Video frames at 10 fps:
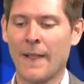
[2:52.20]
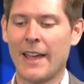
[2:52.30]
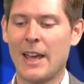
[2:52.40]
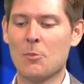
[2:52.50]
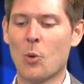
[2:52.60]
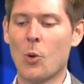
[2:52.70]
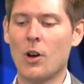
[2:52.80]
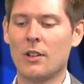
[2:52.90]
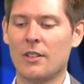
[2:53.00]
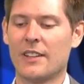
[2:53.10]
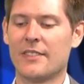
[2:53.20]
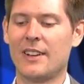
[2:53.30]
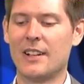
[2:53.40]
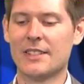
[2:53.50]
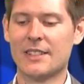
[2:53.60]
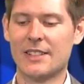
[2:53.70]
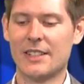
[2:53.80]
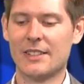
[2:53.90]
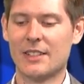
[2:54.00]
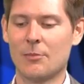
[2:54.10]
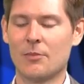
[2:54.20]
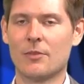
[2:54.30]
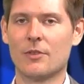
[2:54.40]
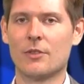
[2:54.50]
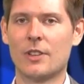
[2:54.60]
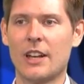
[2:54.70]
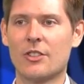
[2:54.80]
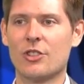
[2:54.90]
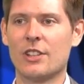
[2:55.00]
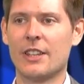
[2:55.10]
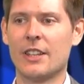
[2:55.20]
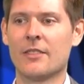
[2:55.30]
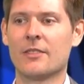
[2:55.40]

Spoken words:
A more advanced system to actually